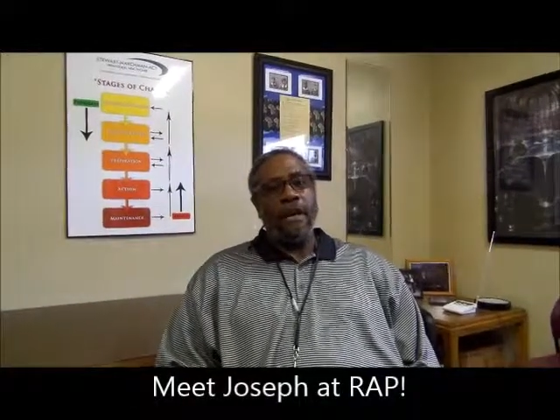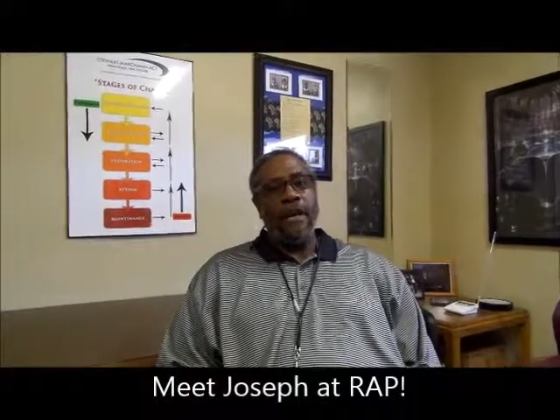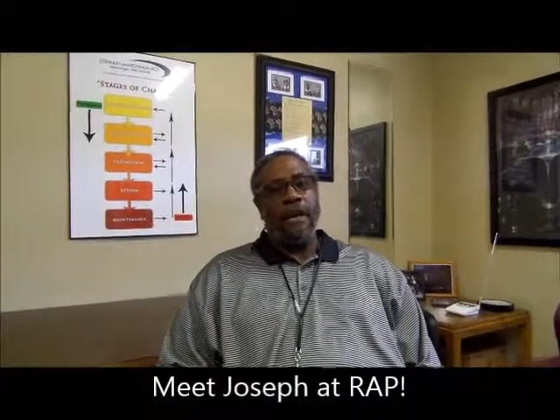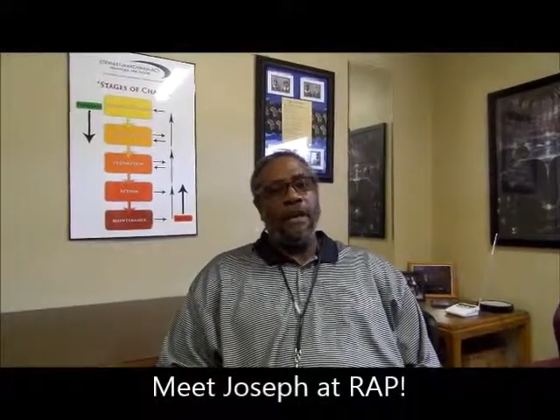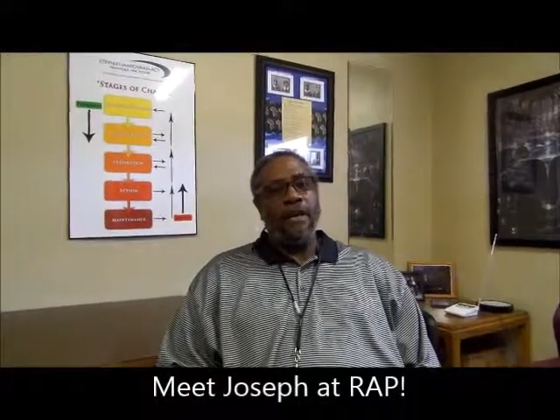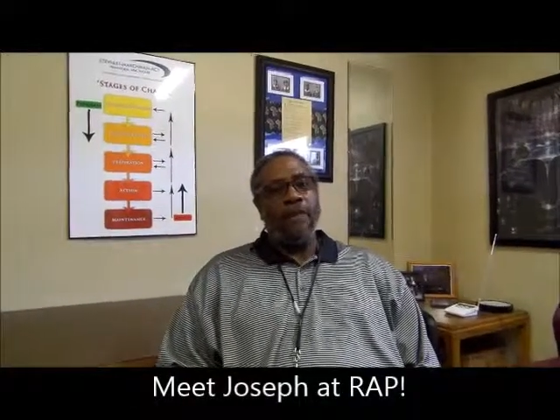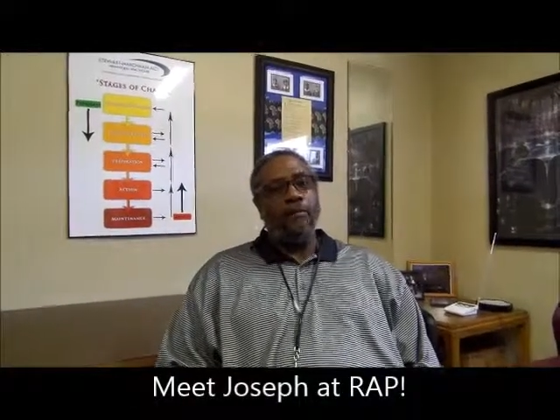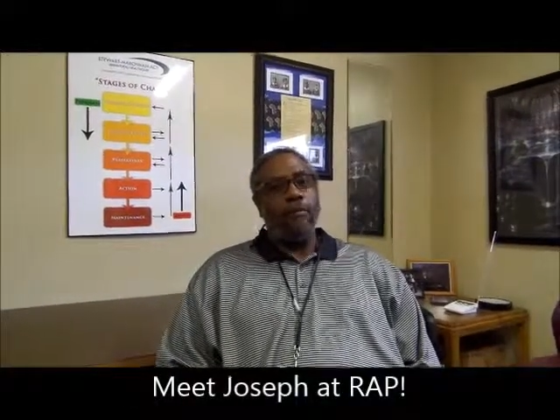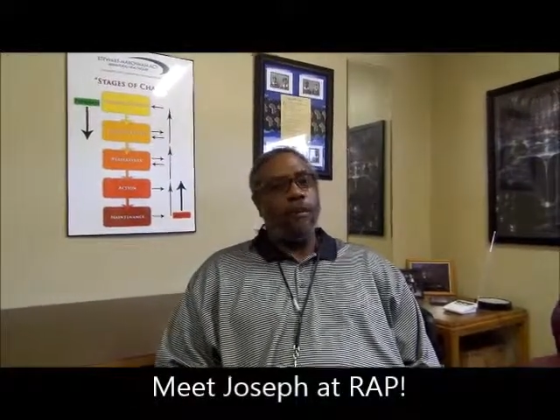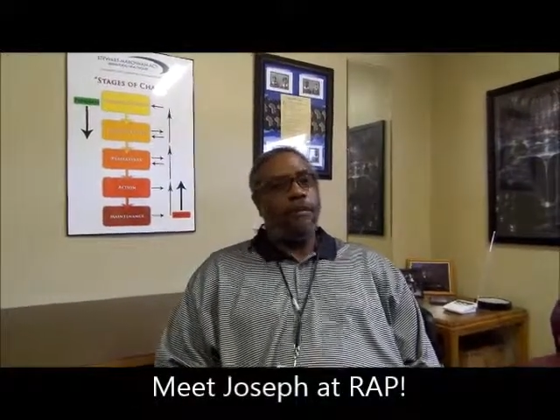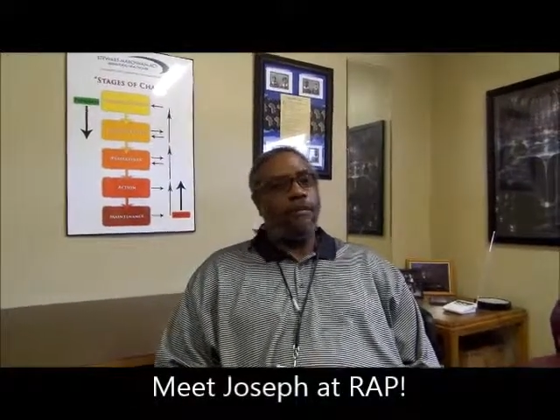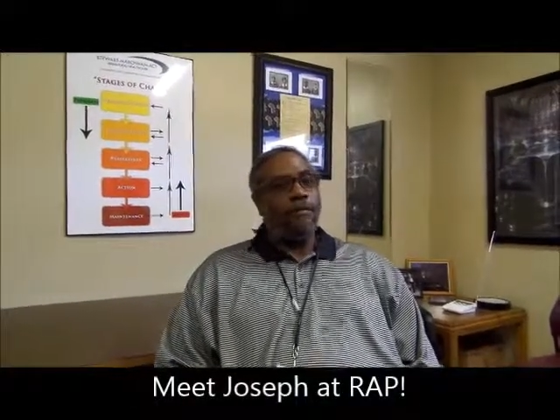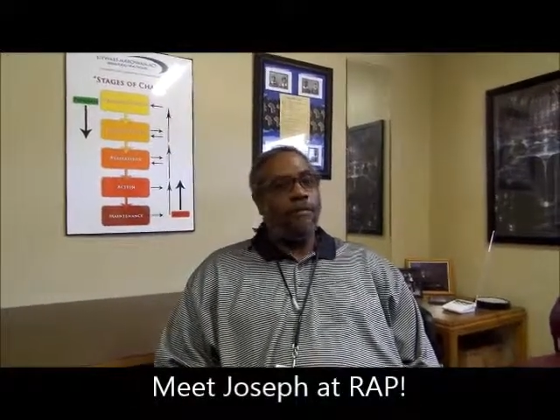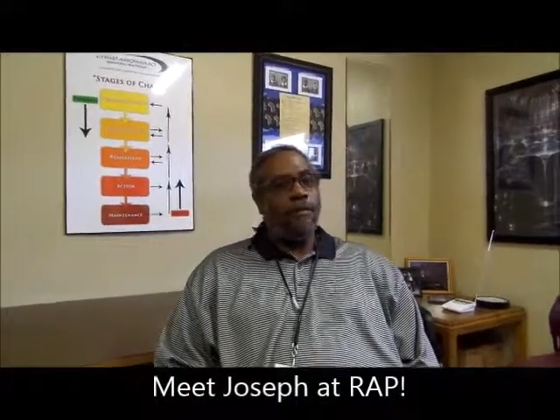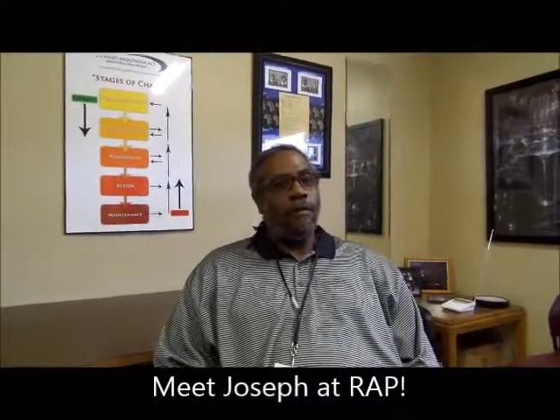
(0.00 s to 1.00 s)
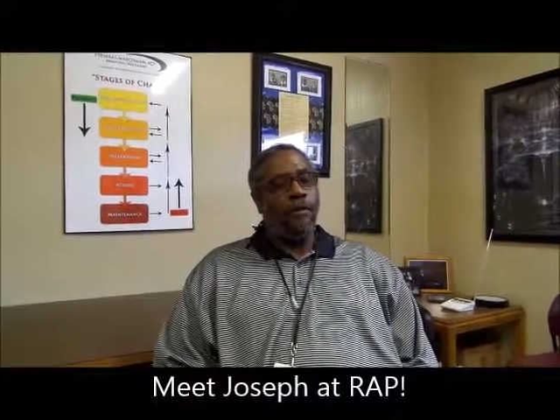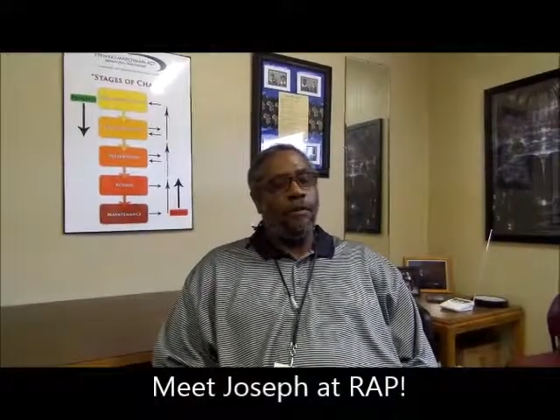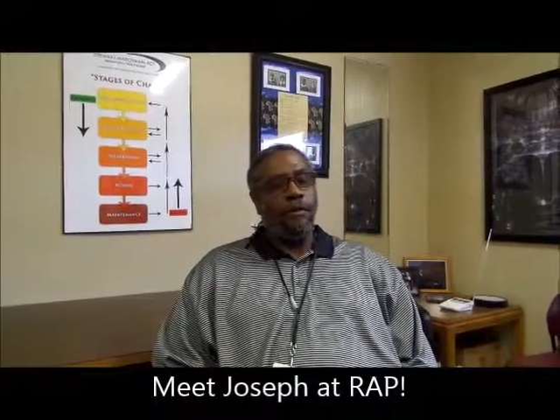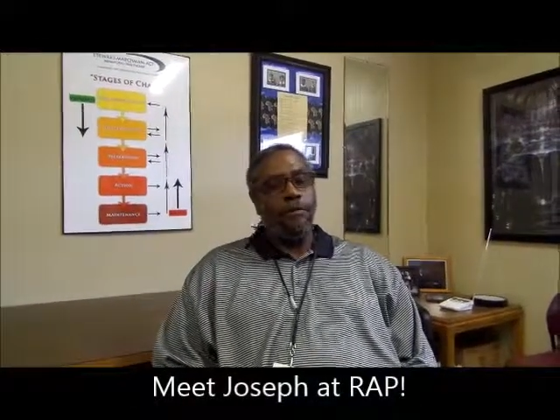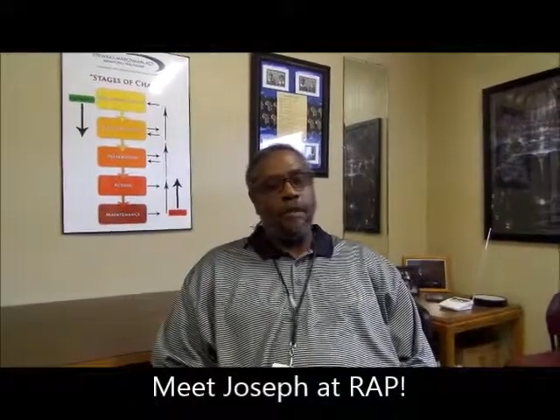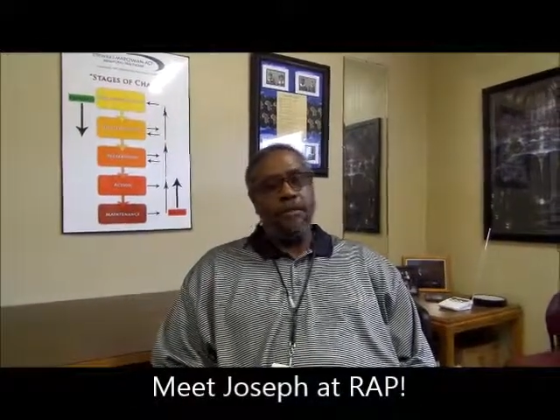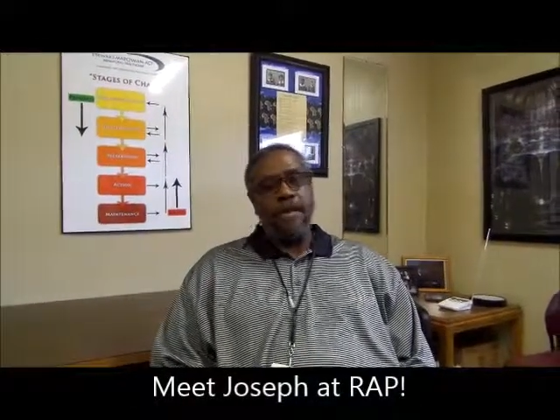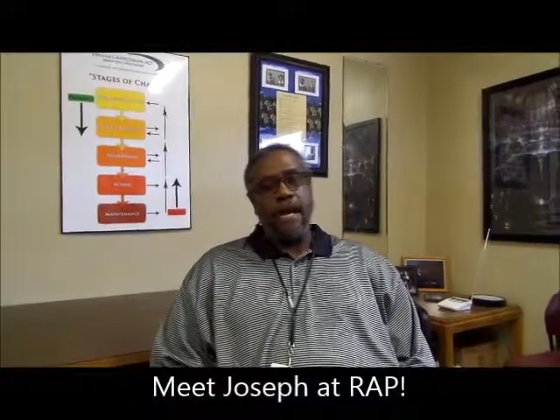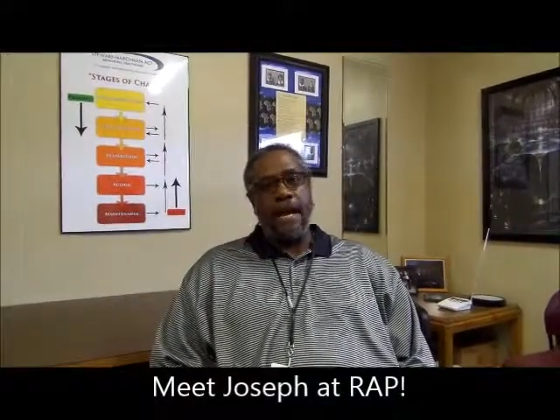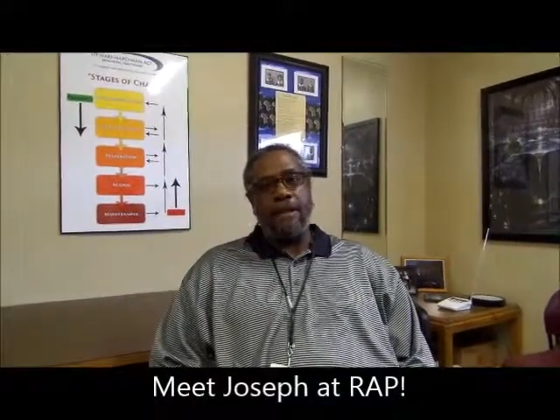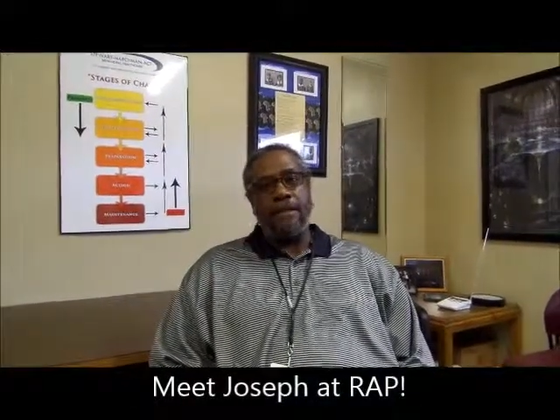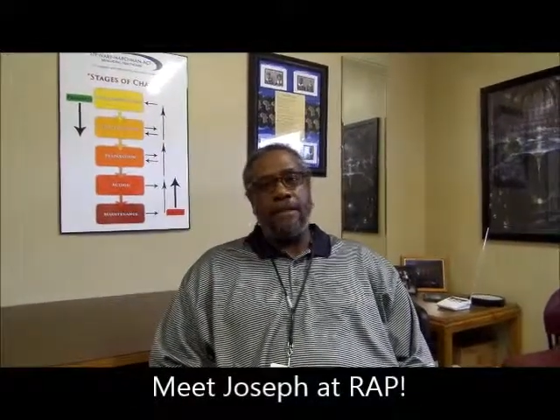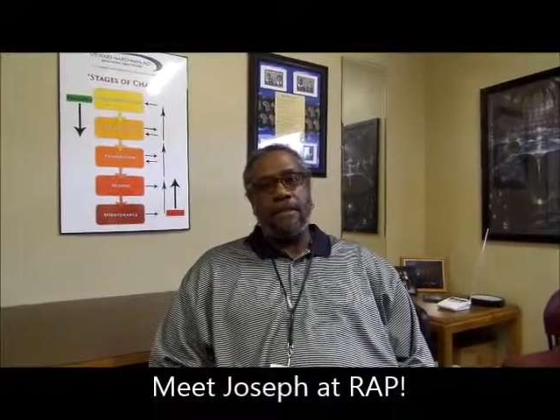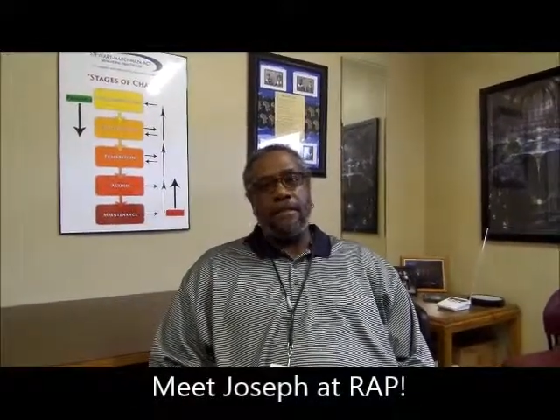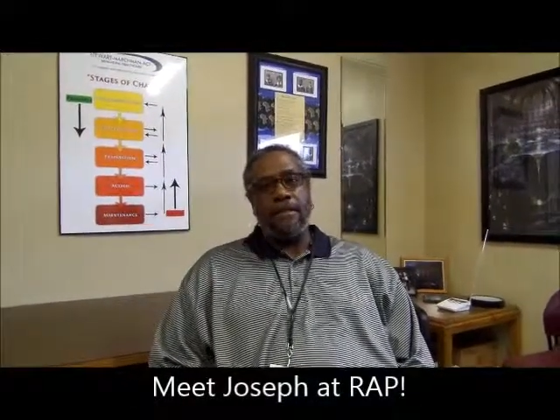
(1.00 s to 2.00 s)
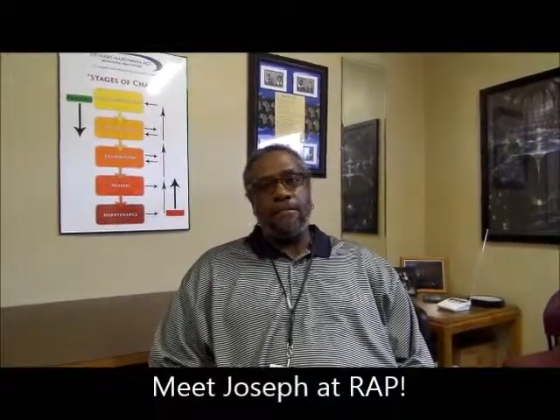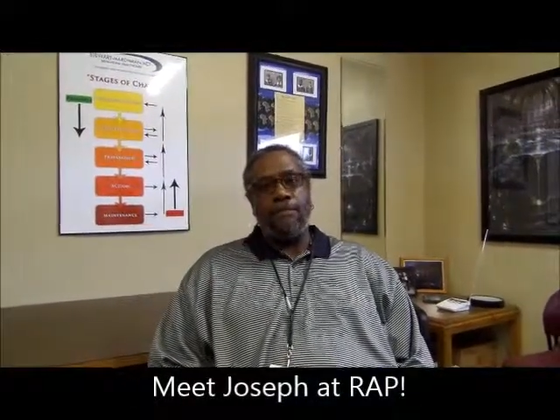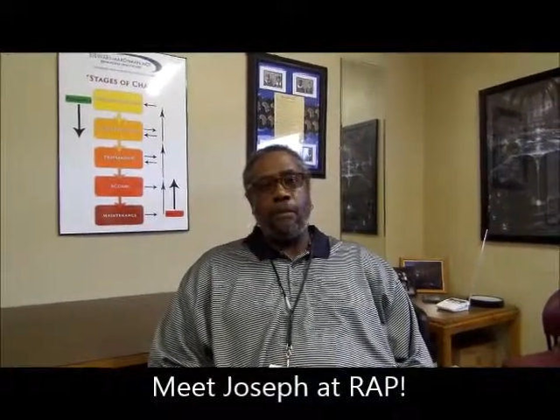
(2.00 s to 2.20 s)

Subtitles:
I work for the Resident Adolescence